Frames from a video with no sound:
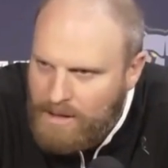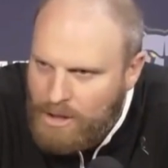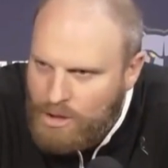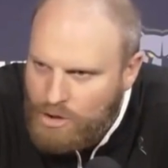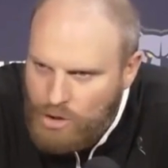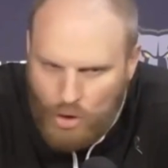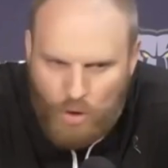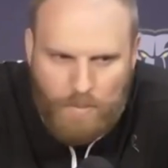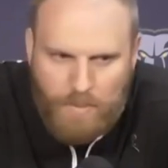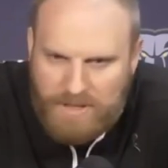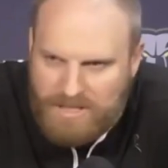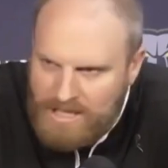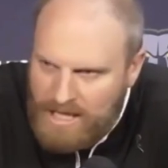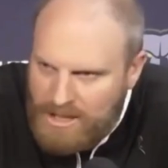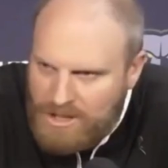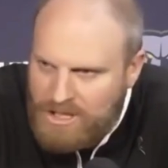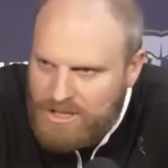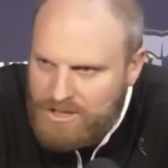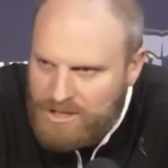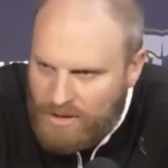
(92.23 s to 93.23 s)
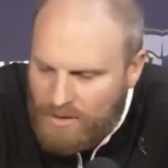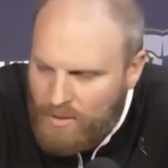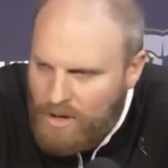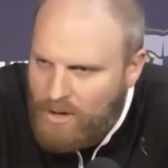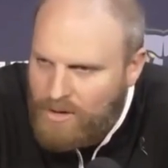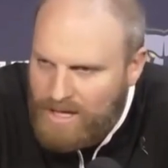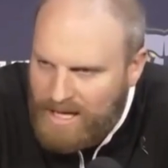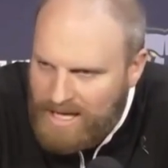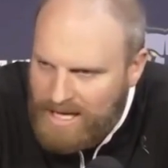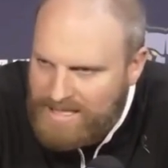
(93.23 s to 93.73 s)
two possessions in a
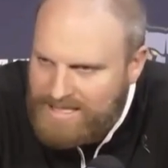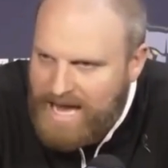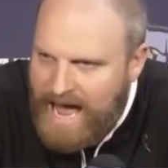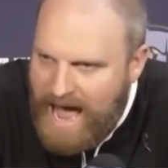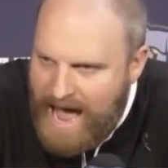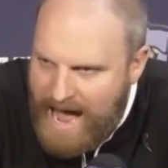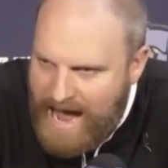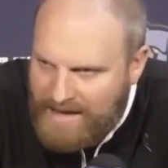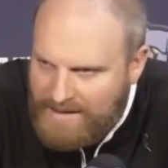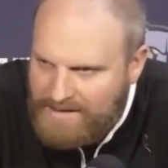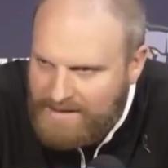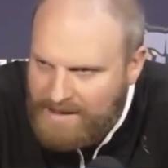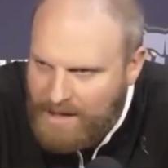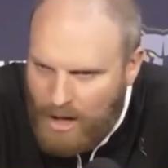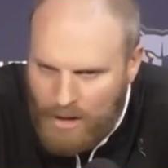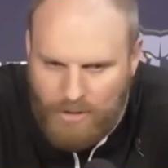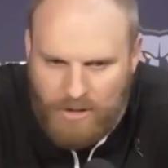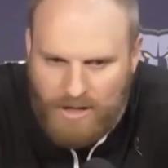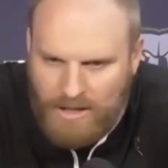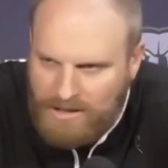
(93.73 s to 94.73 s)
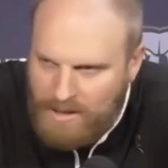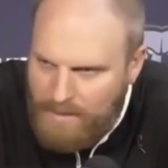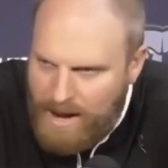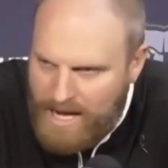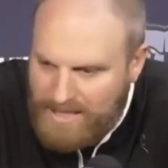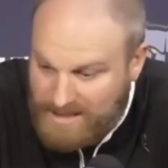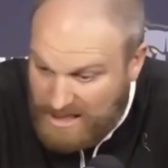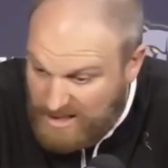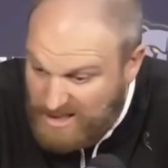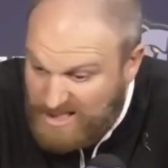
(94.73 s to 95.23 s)
row, he gets hacked underneath the
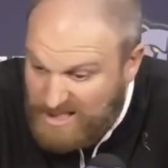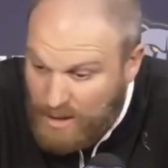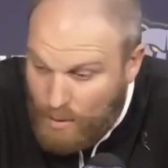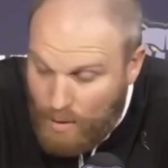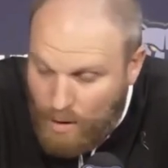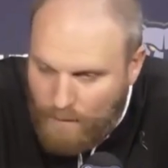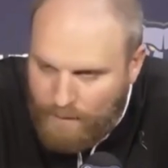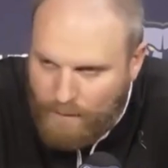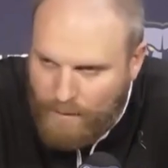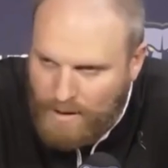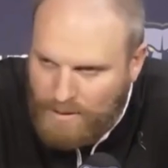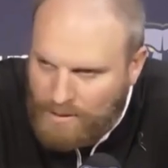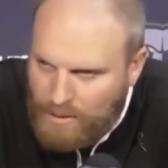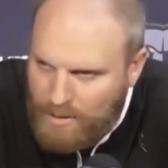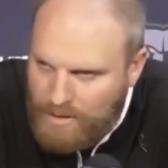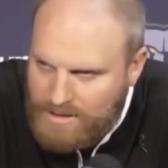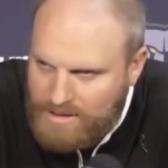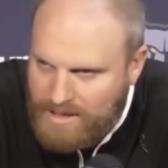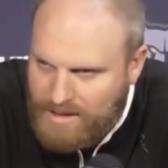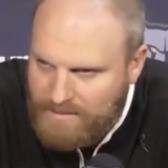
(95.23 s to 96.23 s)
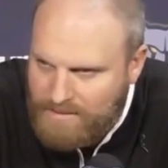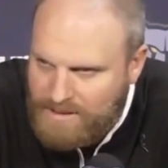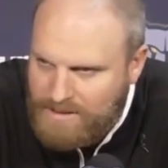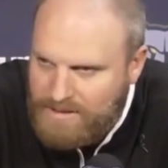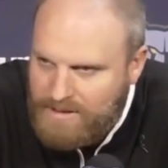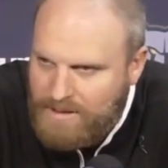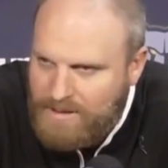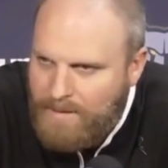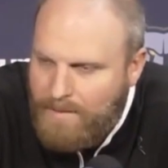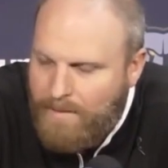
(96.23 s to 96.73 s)
basket, zero free throw attempts.
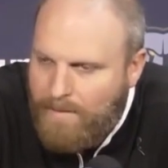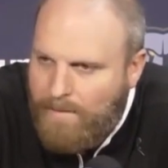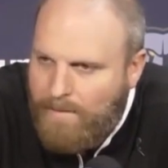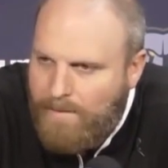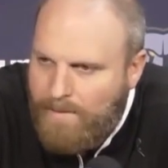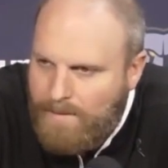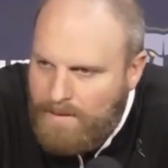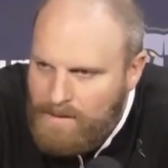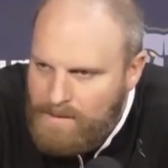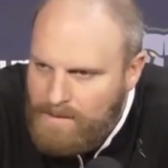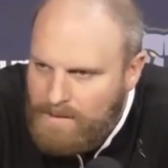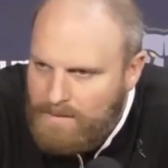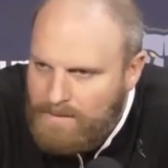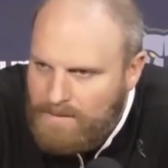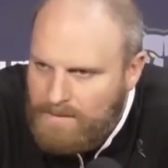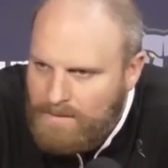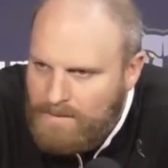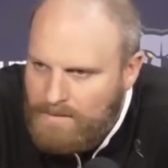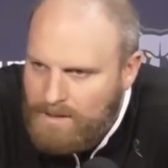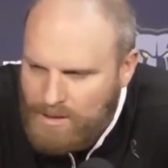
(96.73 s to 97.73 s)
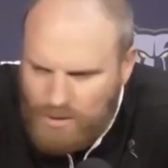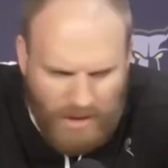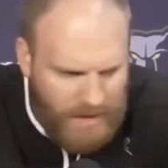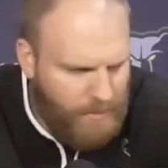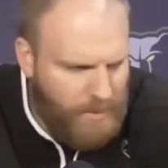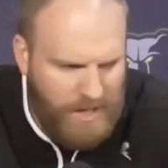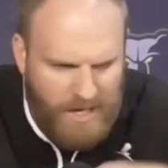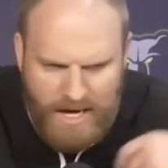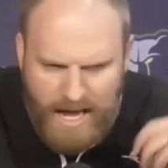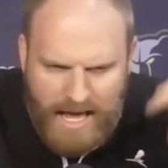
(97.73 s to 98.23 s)
I'm not trying to
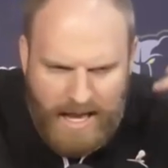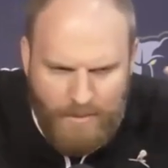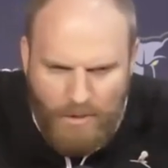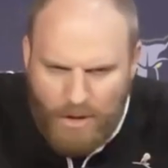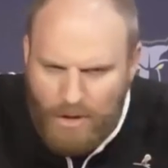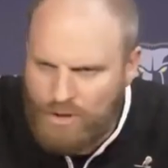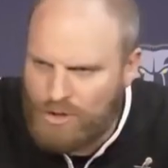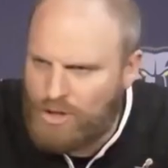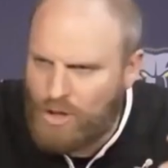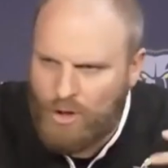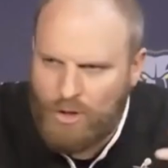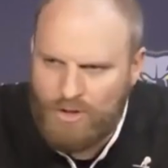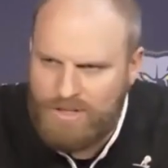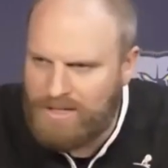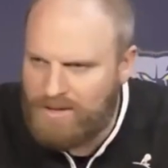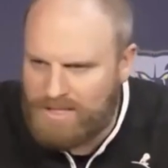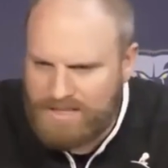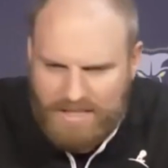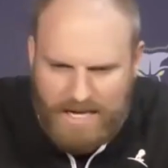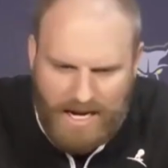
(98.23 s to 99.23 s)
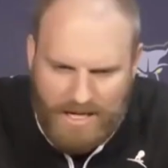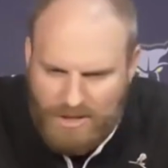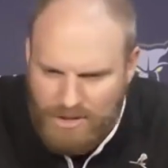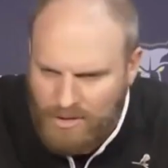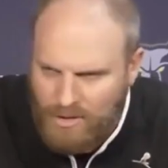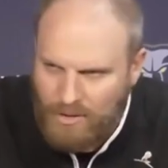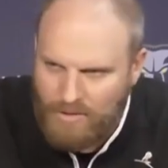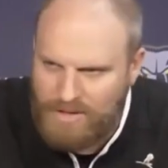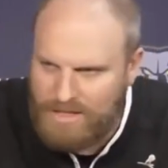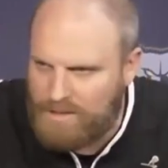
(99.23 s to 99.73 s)
put a name on a jersey and this guy should
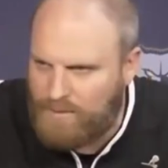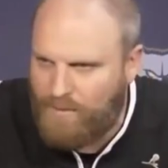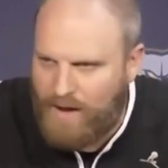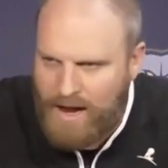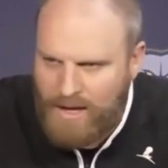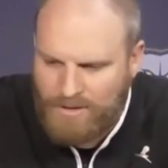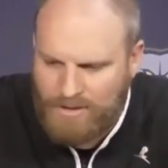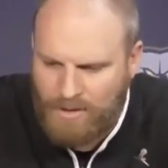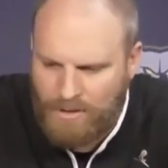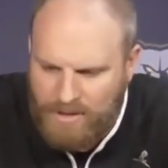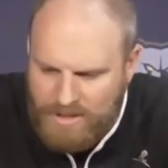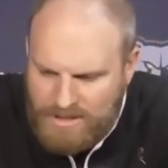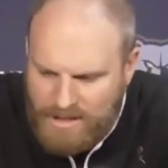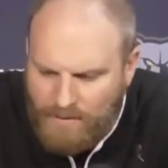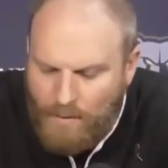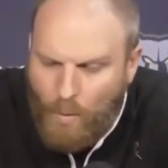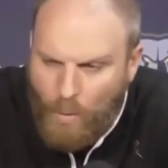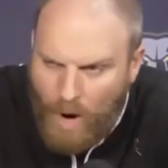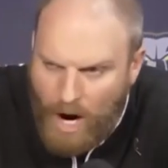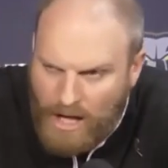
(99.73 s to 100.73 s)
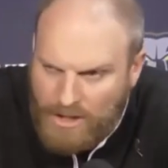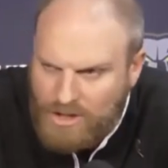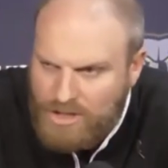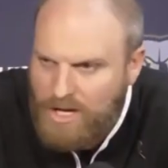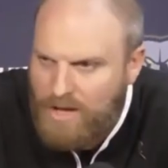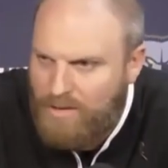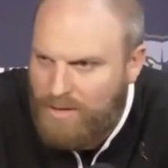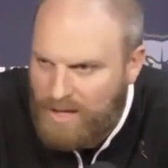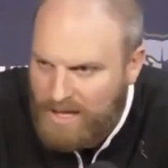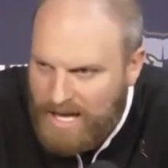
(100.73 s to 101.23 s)
earn these fouls and all that stuff. Watch
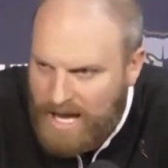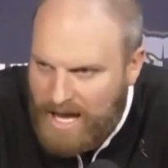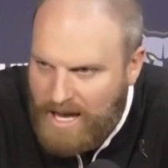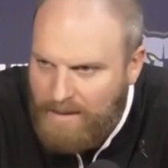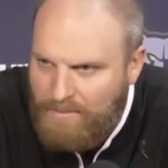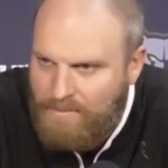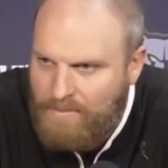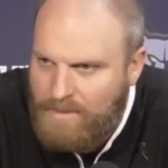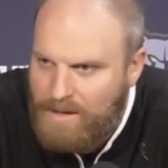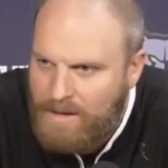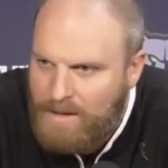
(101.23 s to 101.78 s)
the game.